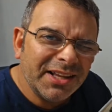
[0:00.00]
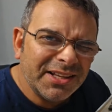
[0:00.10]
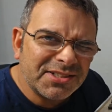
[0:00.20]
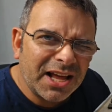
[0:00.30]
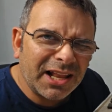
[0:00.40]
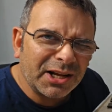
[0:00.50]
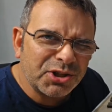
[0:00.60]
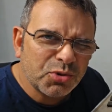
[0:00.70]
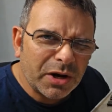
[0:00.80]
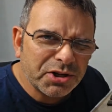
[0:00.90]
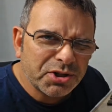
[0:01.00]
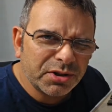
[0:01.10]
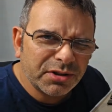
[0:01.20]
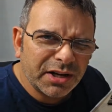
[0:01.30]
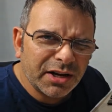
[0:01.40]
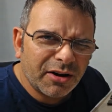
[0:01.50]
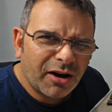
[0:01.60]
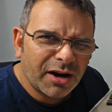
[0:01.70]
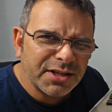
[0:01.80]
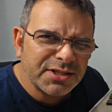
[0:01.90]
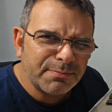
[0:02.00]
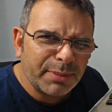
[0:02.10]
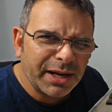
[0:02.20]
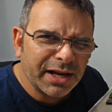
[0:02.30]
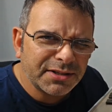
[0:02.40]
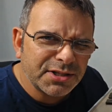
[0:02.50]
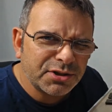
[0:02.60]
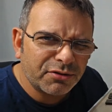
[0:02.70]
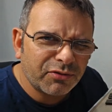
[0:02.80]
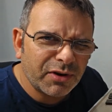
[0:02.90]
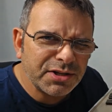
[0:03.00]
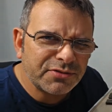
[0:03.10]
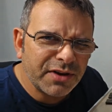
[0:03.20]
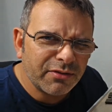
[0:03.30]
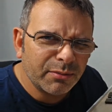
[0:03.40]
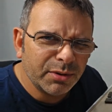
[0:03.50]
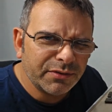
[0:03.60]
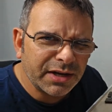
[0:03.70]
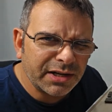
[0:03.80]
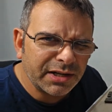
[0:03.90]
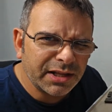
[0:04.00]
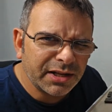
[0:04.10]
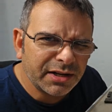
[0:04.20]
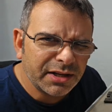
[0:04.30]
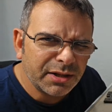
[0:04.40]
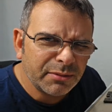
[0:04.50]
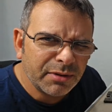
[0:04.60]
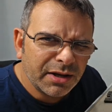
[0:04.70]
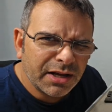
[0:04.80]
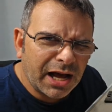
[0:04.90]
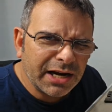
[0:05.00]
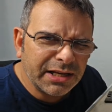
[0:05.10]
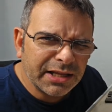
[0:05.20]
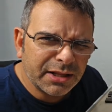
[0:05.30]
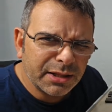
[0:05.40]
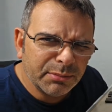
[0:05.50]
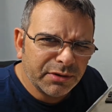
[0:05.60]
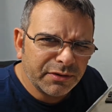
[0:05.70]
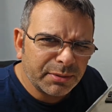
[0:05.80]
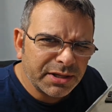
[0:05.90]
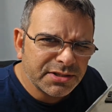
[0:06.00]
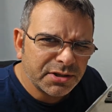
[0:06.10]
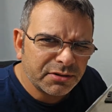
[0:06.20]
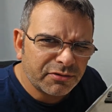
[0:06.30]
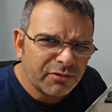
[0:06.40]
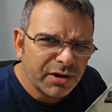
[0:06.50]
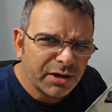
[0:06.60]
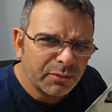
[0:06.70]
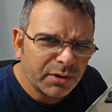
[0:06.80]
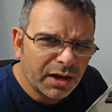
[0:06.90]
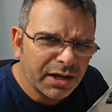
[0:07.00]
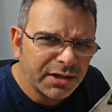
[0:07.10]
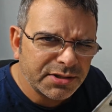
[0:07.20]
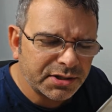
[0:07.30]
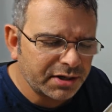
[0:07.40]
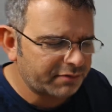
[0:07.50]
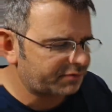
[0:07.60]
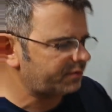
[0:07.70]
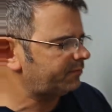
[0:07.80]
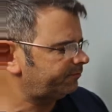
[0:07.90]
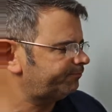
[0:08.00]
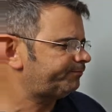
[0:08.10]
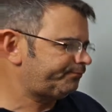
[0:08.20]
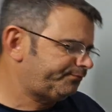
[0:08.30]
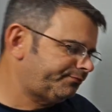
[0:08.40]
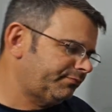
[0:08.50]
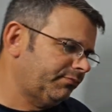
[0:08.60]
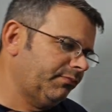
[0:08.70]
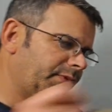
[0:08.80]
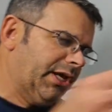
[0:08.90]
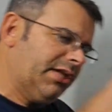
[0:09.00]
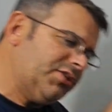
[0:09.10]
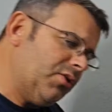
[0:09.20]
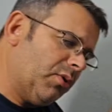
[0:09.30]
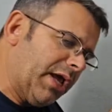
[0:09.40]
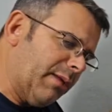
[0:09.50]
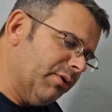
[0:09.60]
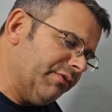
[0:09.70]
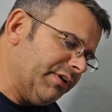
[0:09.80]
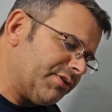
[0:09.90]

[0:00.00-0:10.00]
He's got like a sweatshirt on and some pants. It's your friend's favorite movie. I didn't get in the movie, but he's a good friend and would like it as a gift. Yeah, it's an okay movie.